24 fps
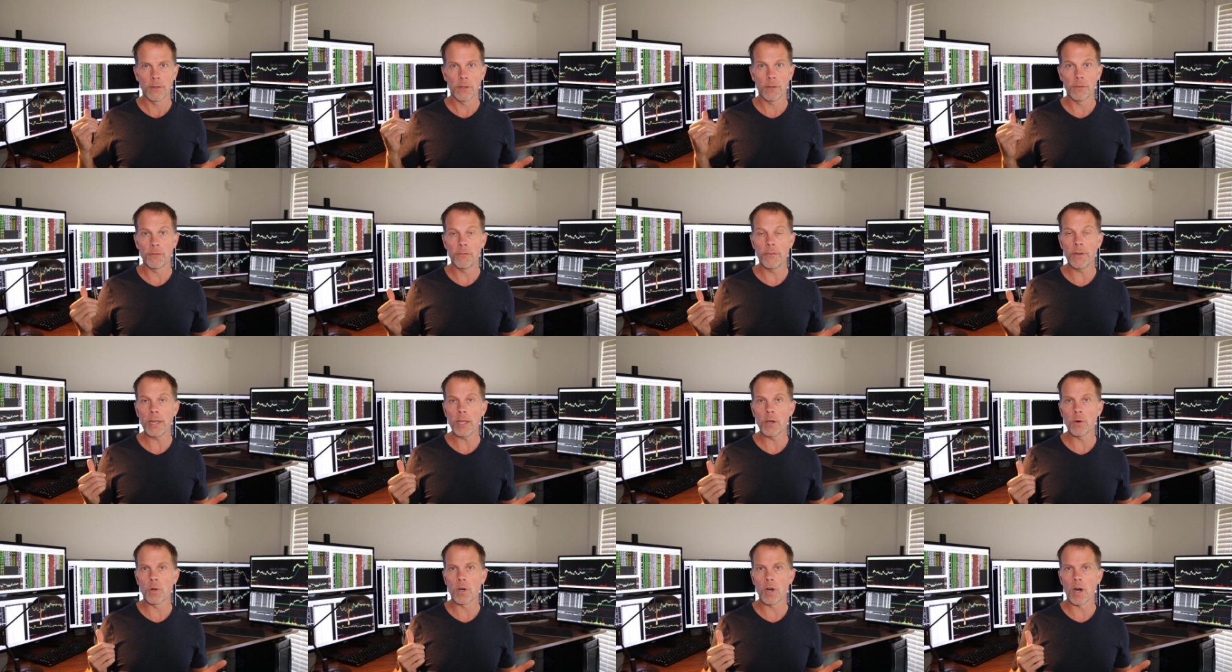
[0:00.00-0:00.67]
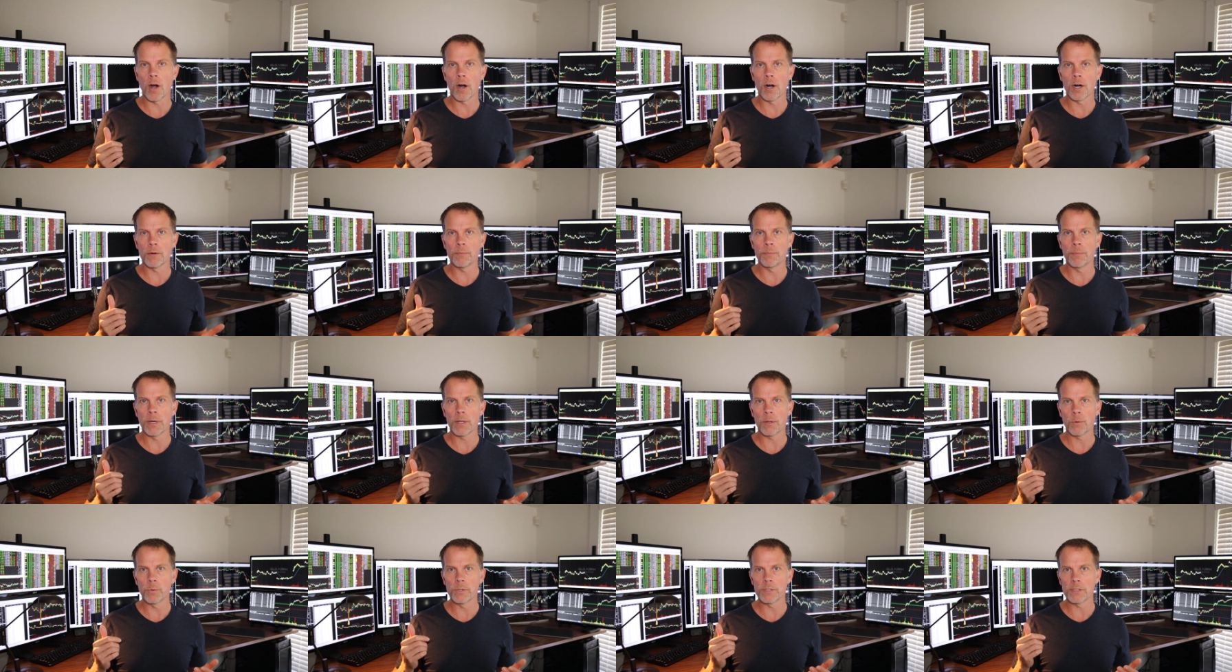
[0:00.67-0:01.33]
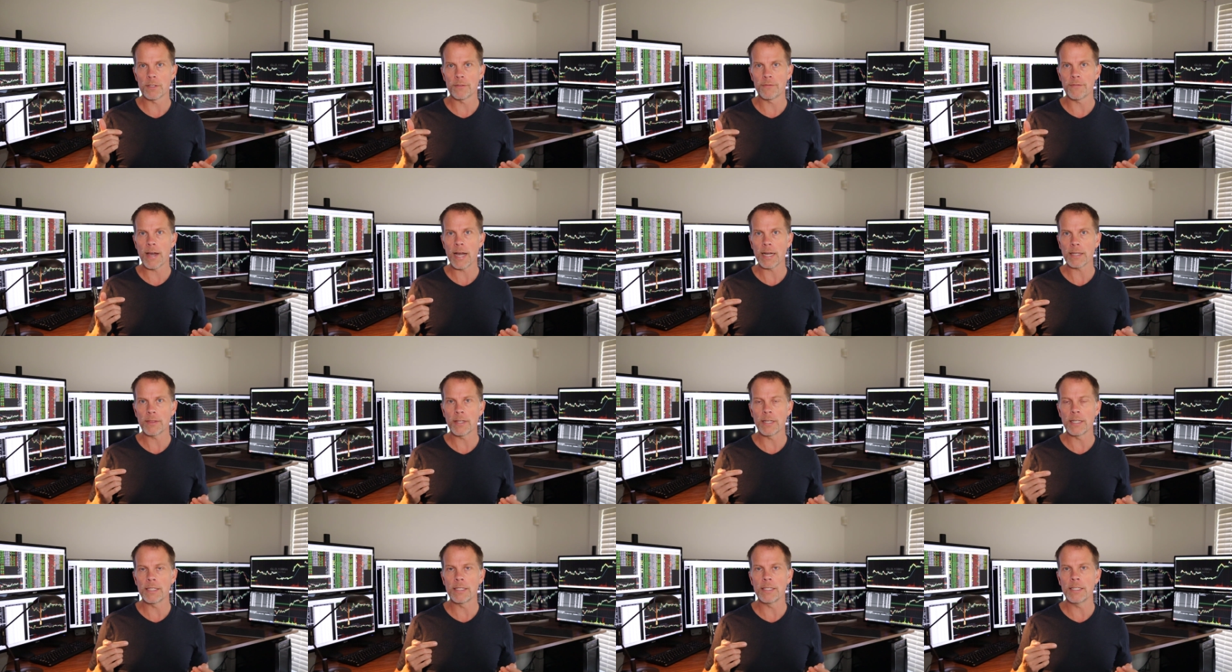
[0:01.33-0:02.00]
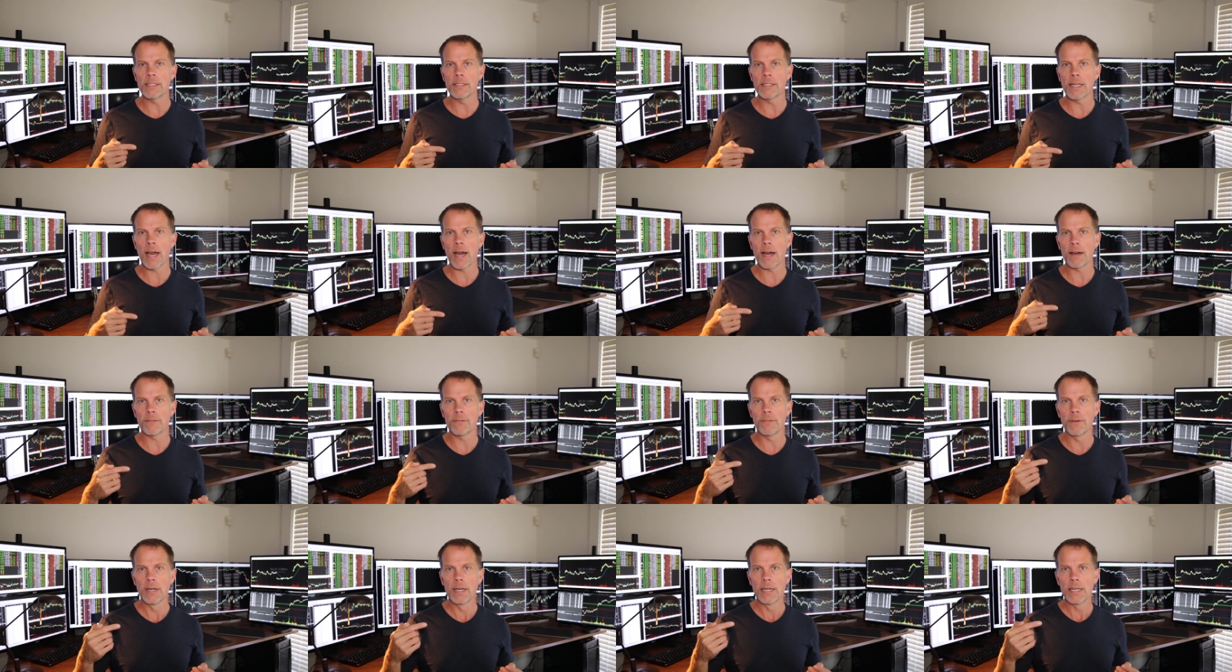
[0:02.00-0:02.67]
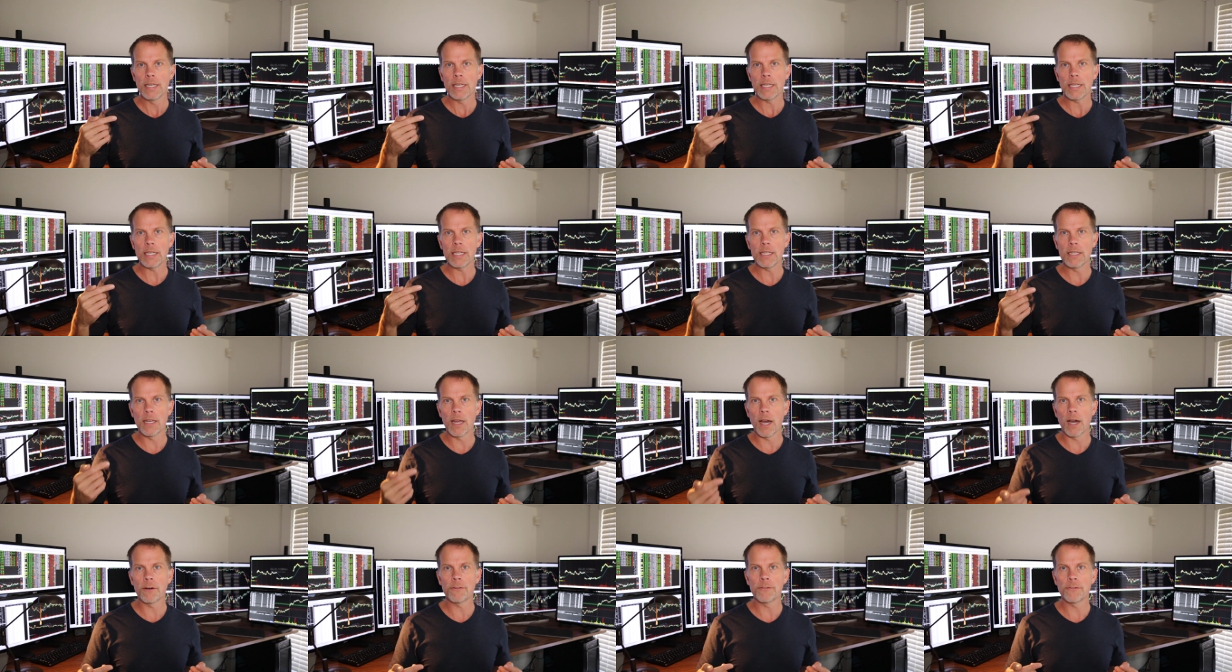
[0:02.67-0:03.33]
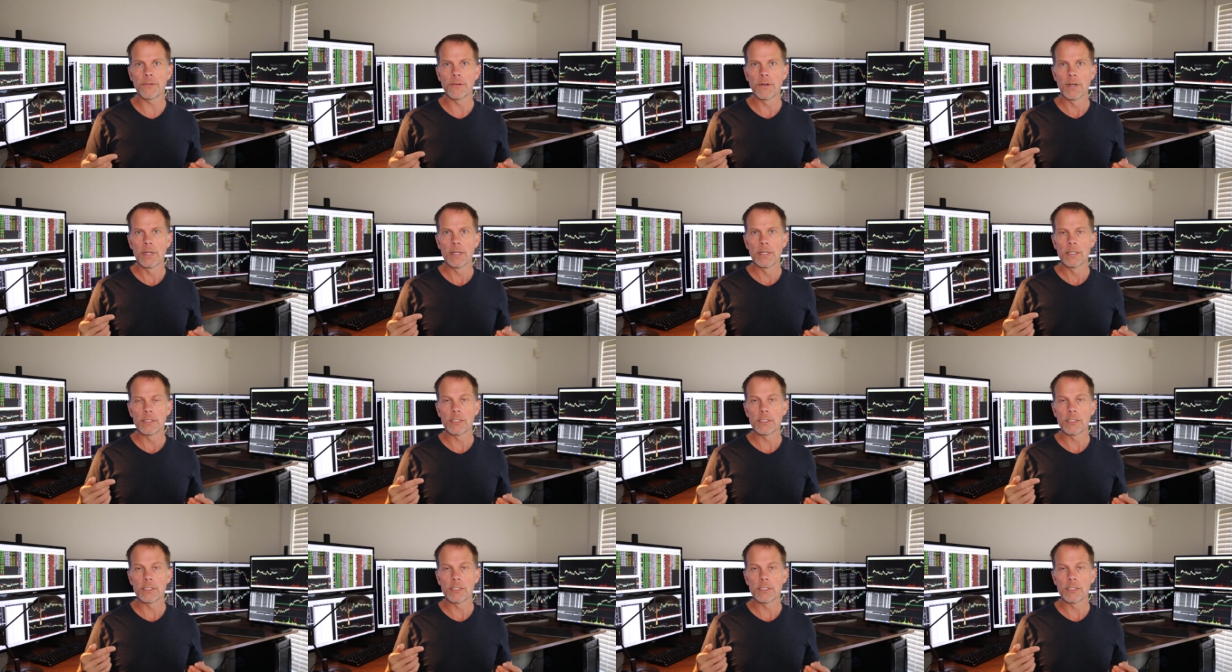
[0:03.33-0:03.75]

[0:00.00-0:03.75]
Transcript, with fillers: the video card, but was the fact that it didn't have enough